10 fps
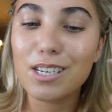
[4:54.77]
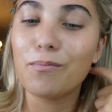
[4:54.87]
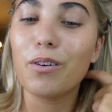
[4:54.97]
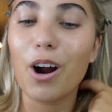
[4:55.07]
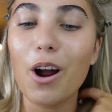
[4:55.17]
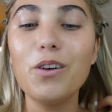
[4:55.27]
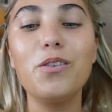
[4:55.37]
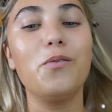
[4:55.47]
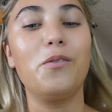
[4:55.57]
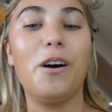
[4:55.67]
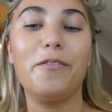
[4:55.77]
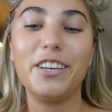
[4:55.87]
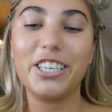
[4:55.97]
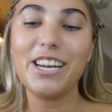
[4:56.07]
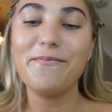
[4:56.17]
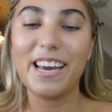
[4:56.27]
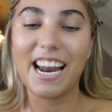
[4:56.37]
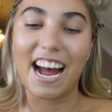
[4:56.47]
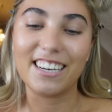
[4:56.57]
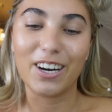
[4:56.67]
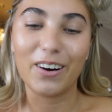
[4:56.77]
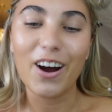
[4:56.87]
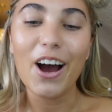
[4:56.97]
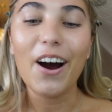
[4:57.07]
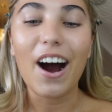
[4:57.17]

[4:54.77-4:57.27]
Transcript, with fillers: tomorrow you will officially be an adult.